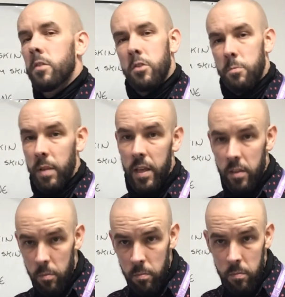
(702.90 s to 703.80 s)
to
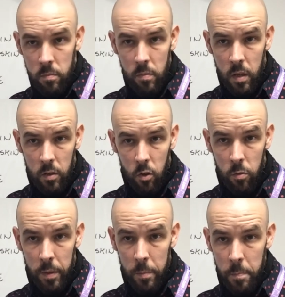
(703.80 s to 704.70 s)
explain them a
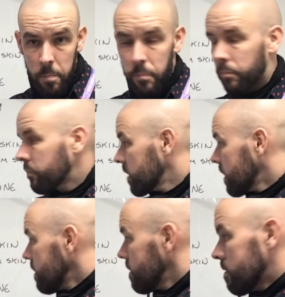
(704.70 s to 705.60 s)
little bit.
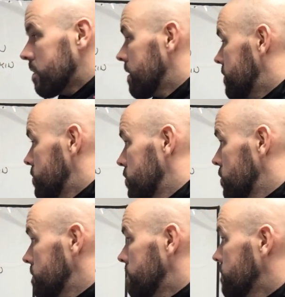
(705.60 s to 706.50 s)
If you
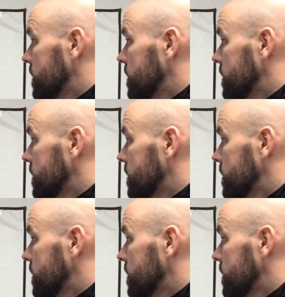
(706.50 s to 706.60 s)
do